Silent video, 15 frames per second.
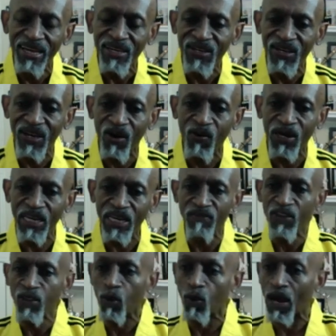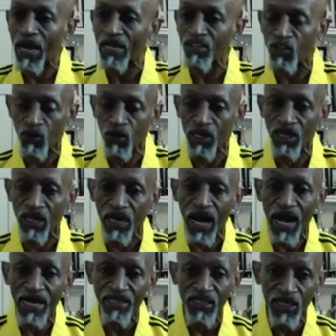And even though I enjoyed the
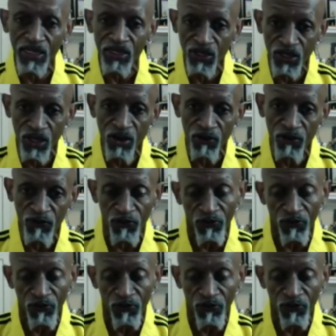content stuff,